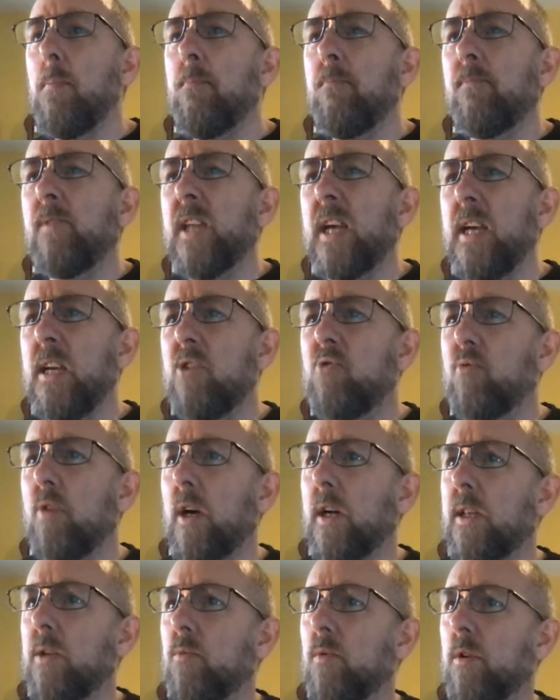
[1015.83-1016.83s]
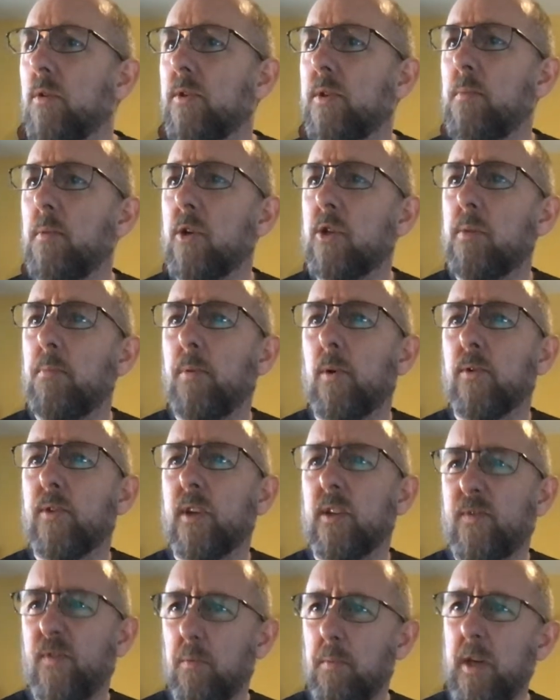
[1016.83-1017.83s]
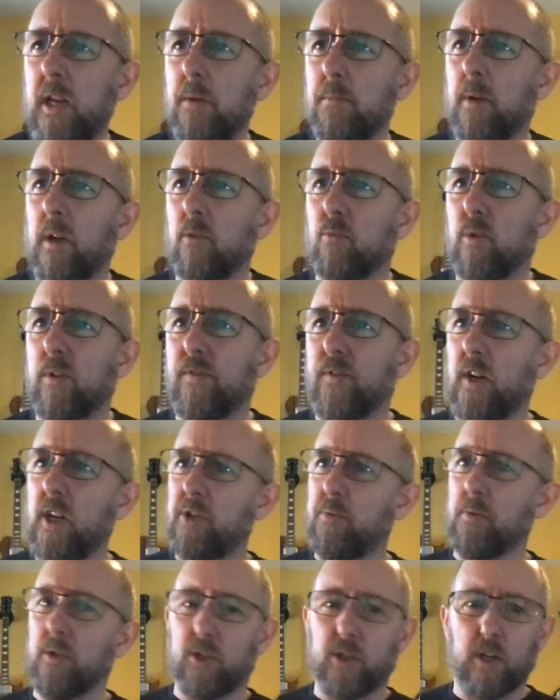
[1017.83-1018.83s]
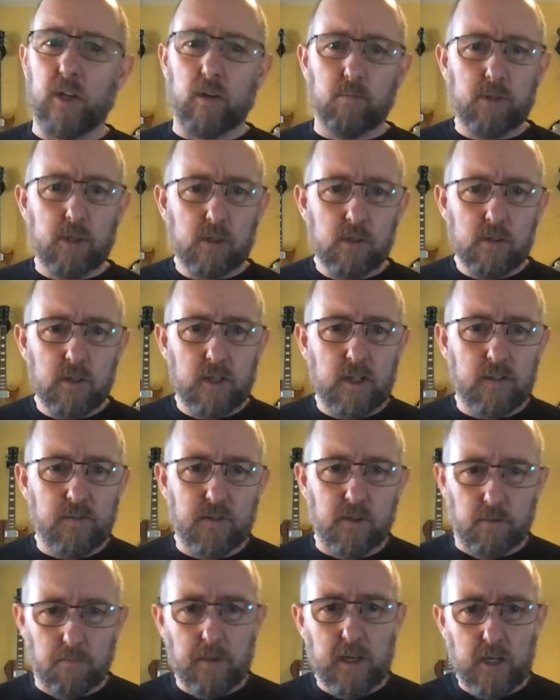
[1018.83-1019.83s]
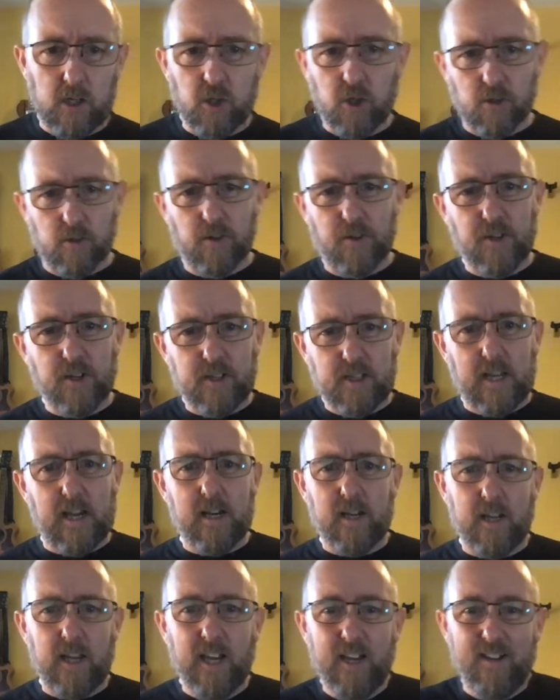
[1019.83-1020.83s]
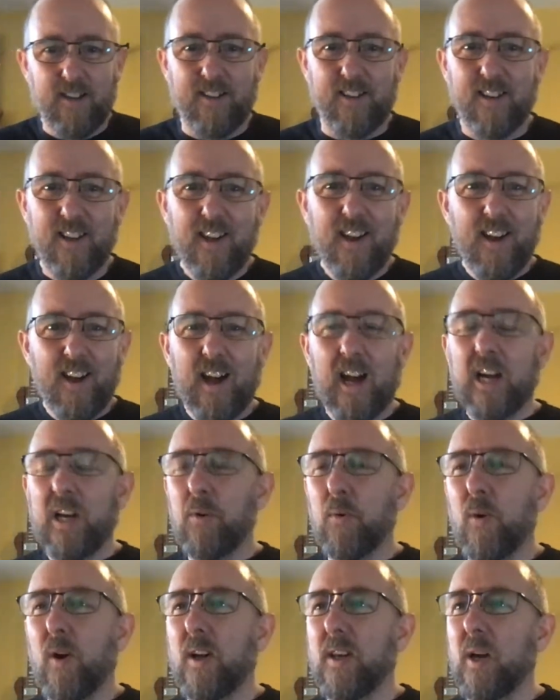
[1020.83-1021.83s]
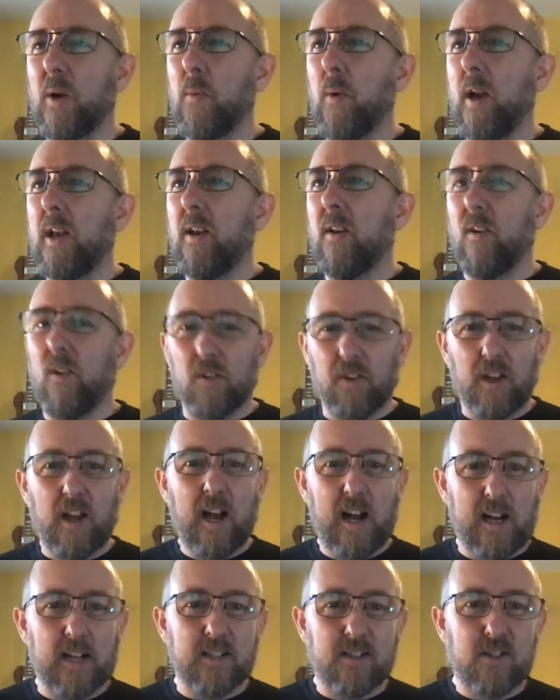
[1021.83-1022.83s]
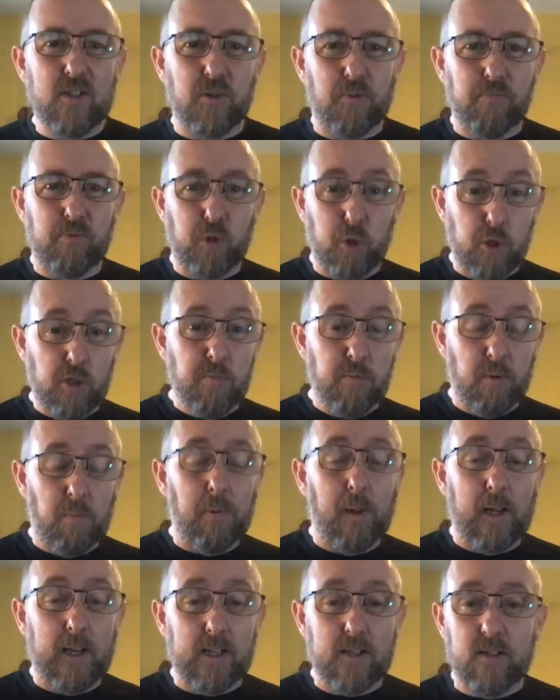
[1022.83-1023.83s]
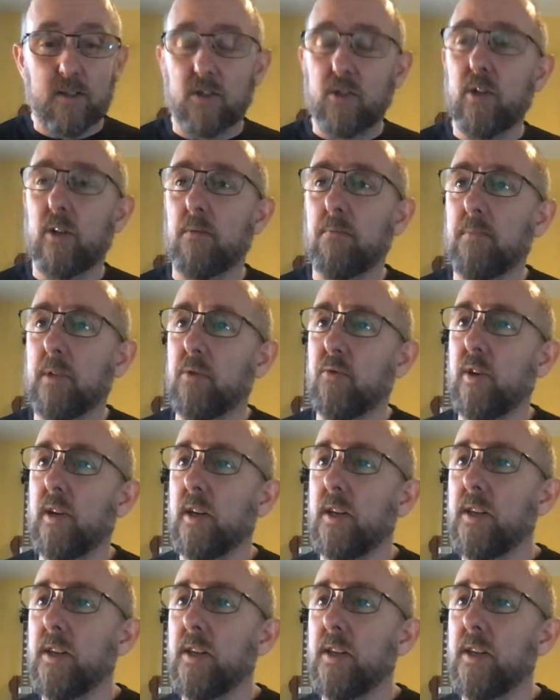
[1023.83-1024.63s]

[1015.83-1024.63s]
Days riding, what are the most important things? For me, it'd be refreshment stops. I'd have to make sure that any ride I went on had some suitable place to stop mid-ride,